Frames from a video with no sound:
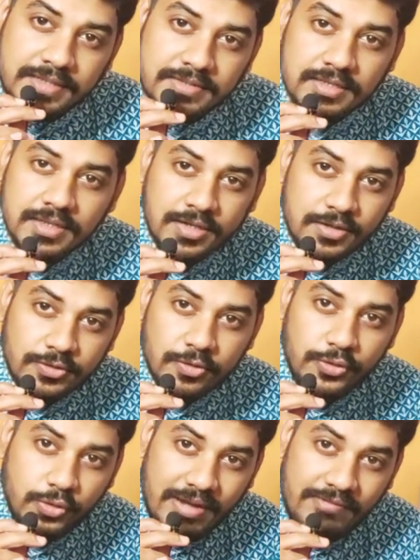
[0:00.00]
things.
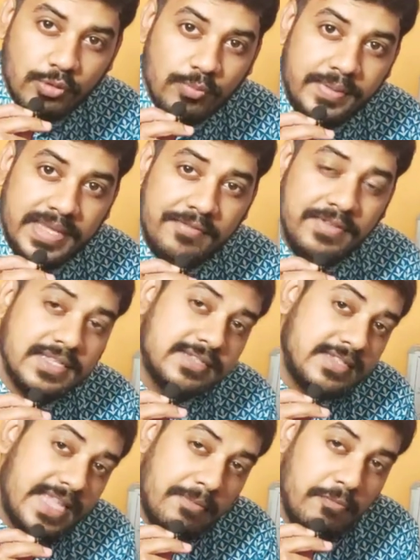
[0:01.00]
So you have to behave in the
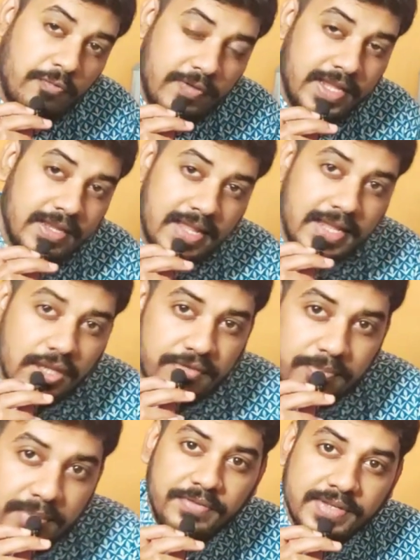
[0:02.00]
same way like
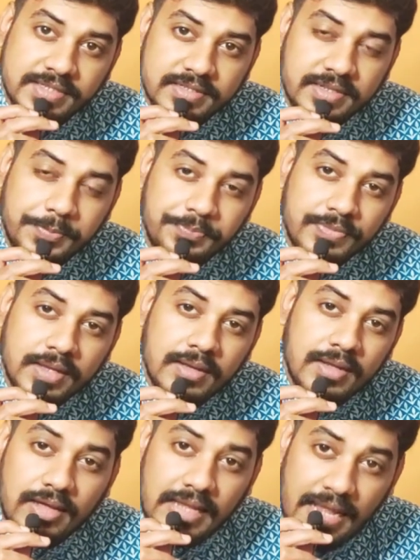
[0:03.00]
you were previously,
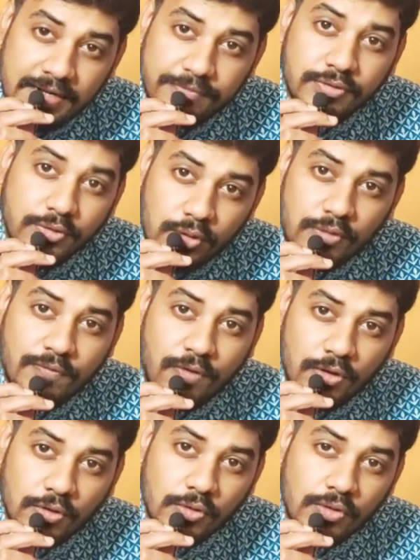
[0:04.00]
and if you don't
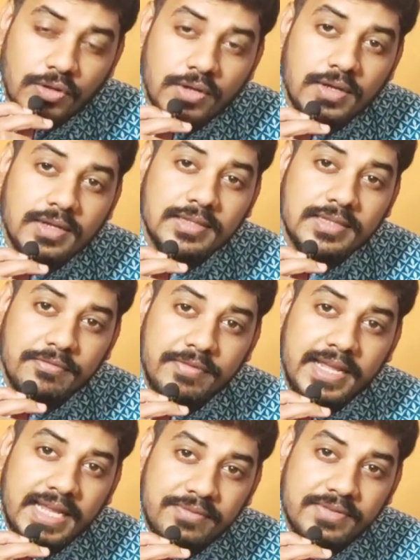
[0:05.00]
follow the
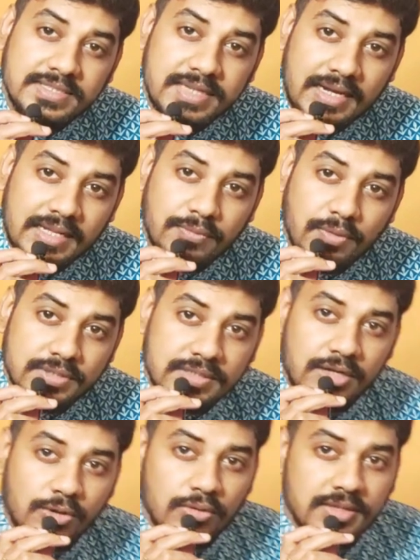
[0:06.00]
way in which Saturn was
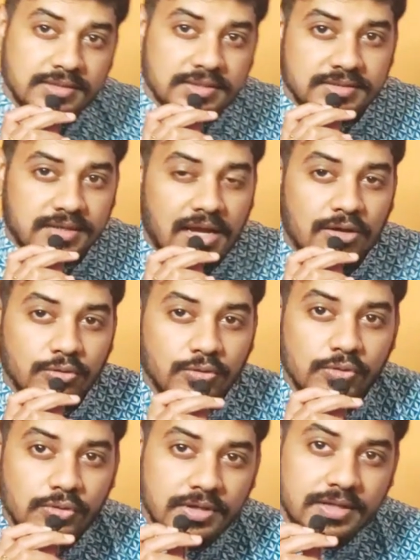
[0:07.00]
controlling this
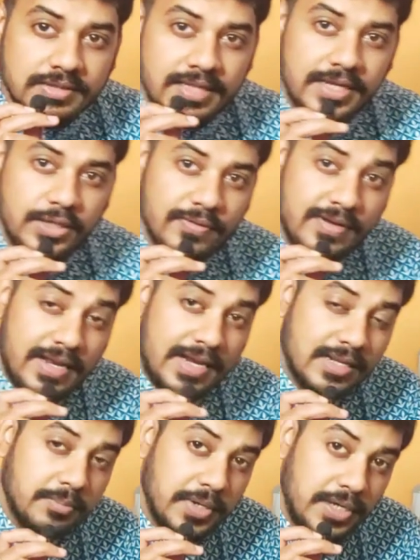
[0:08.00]
Rahu, then you will
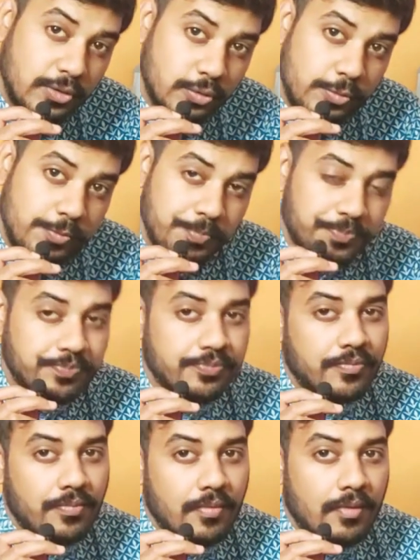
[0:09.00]
land up into
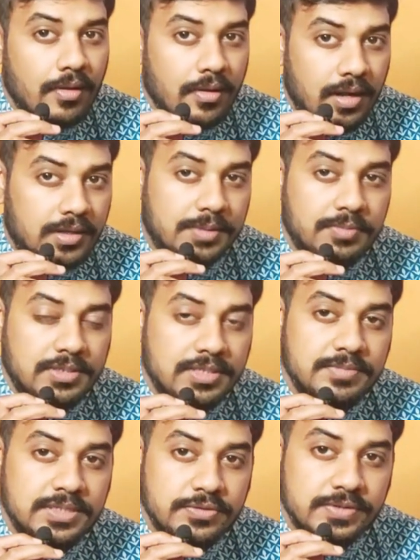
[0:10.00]
a
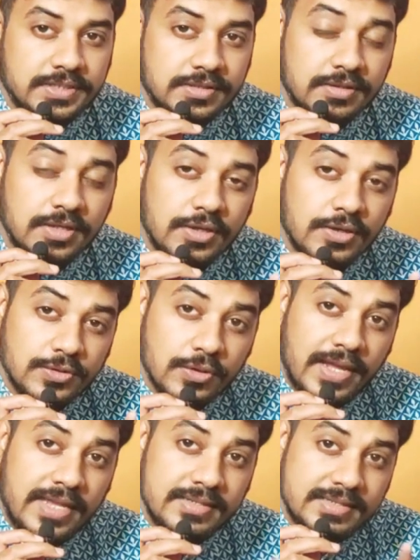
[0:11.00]
troublesome situation.
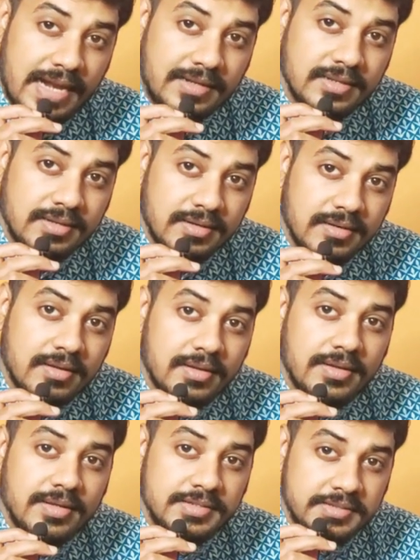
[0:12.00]
So can Saturn
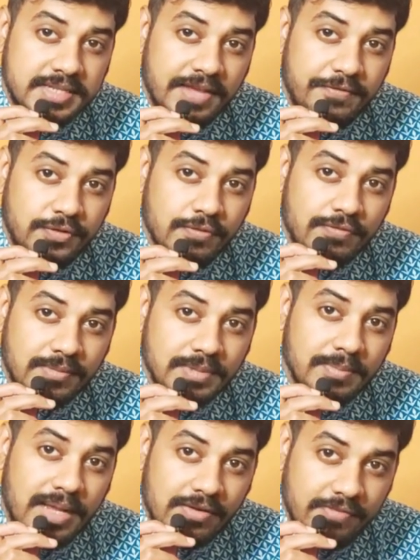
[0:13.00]
save you from
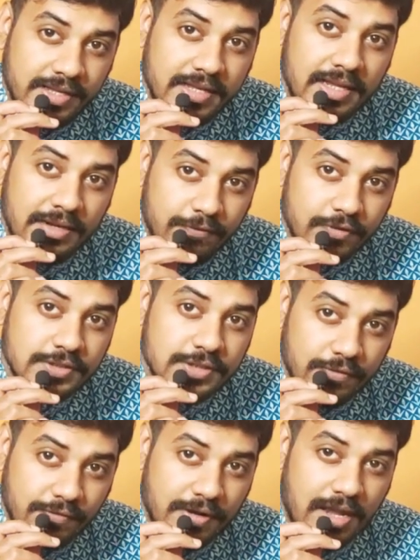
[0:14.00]
the malefic influence
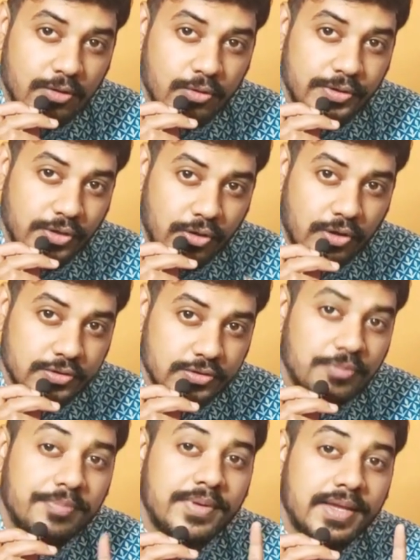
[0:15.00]
of Rahu in your
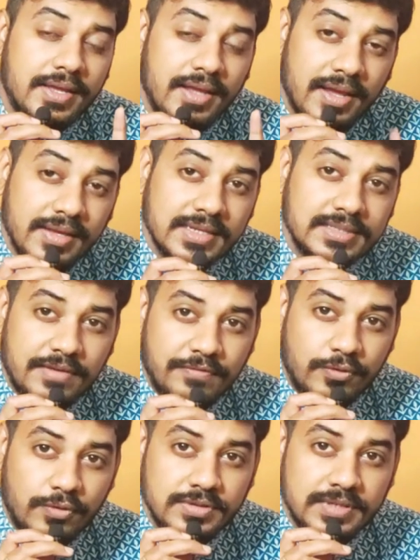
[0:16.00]
horoscope? Yes,
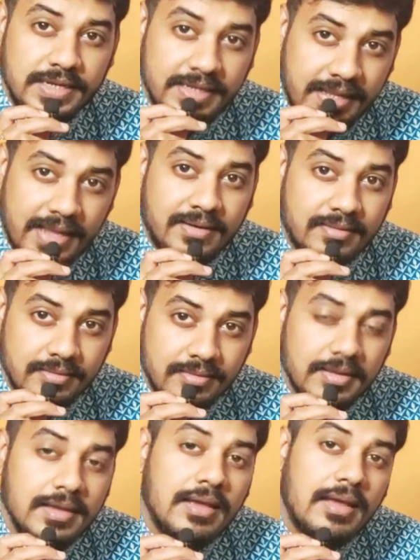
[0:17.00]
of course it can.
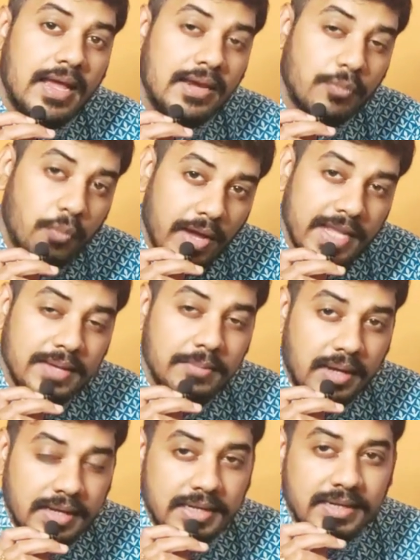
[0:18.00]
And why I
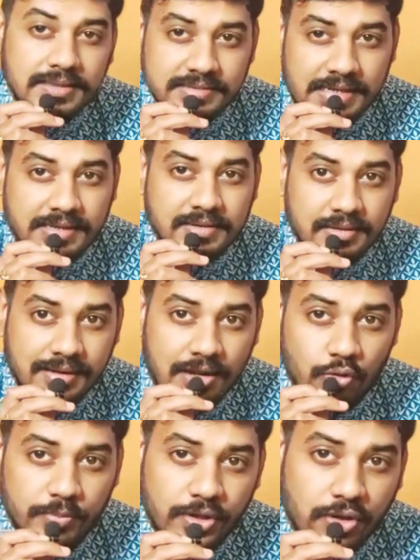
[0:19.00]
am connecting Saturn and
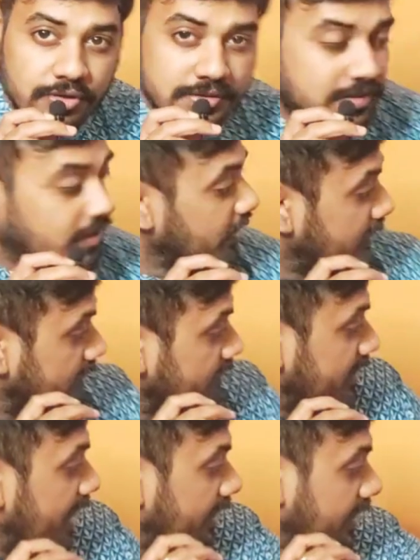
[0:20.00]
Rahu? Because
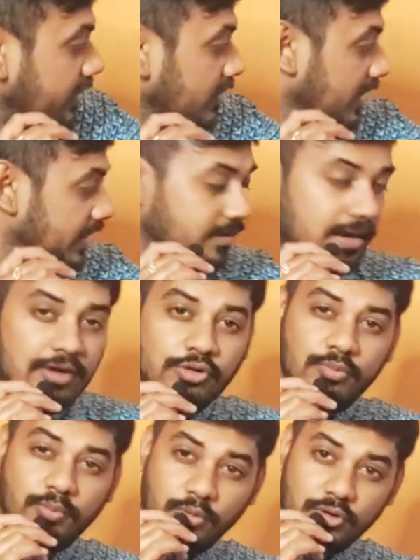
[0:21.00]
Saturn and
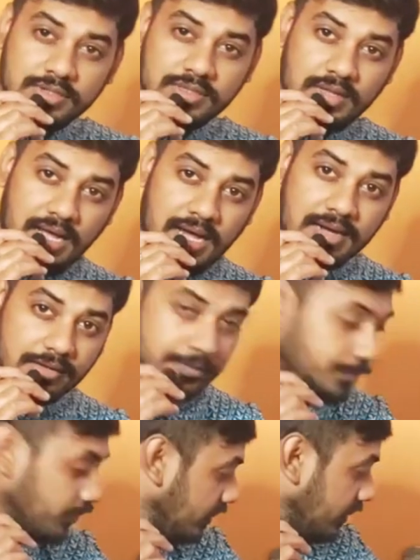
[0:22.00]
Rahu both are
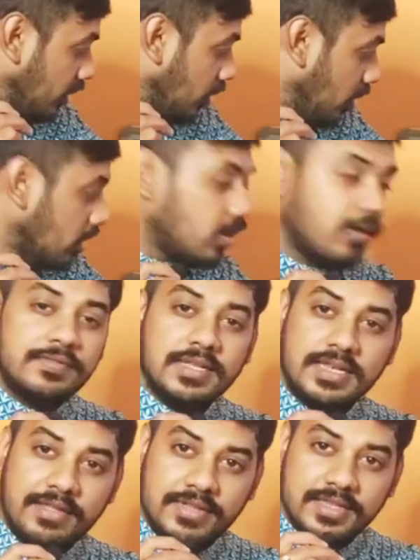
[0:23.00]
the lord of
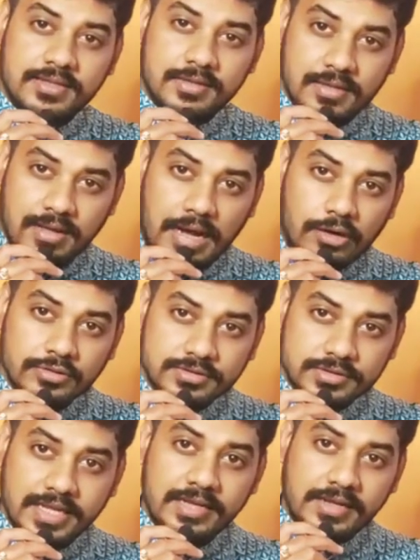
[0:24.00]
the 11th
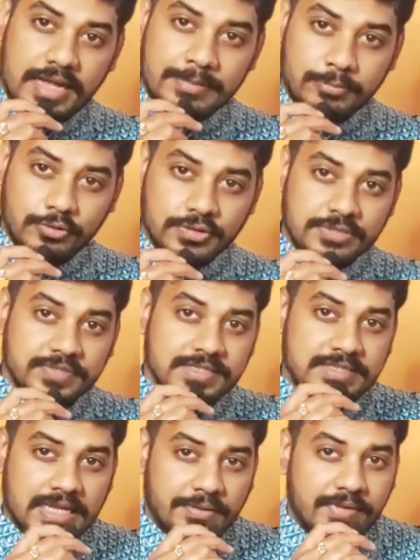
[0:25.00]
house in Kal Purush, which
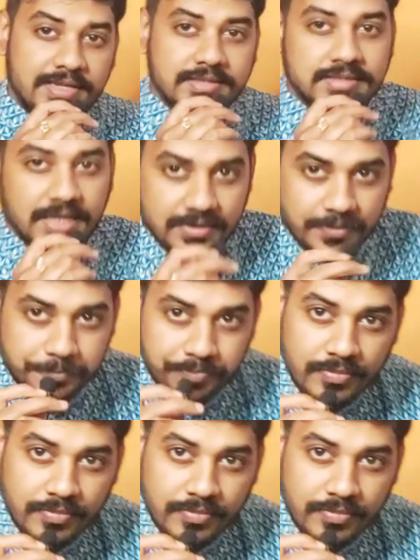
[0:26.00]
is Aquarius sign.